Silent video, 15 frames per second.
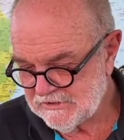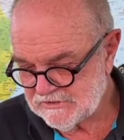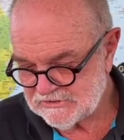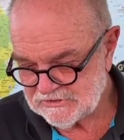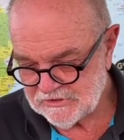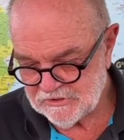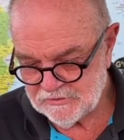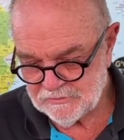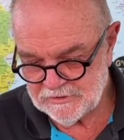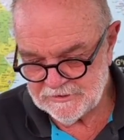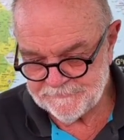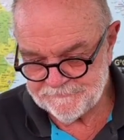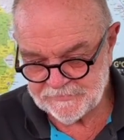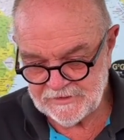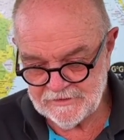
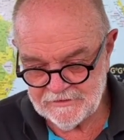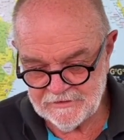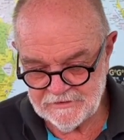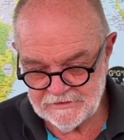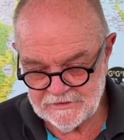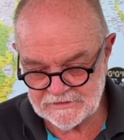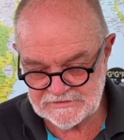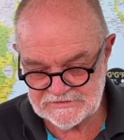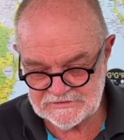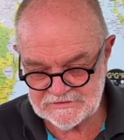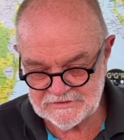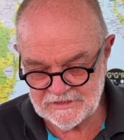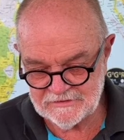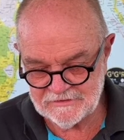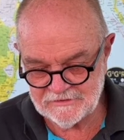So that's
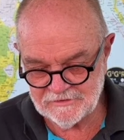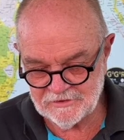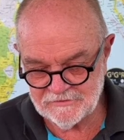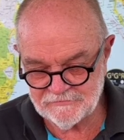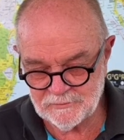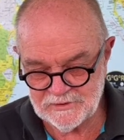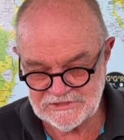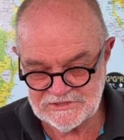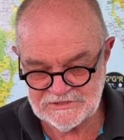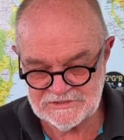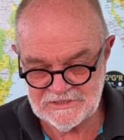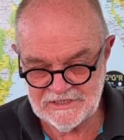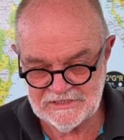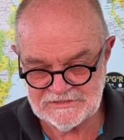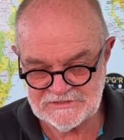that lot of questions
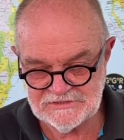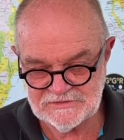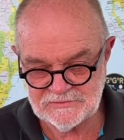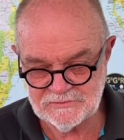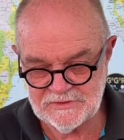and answers.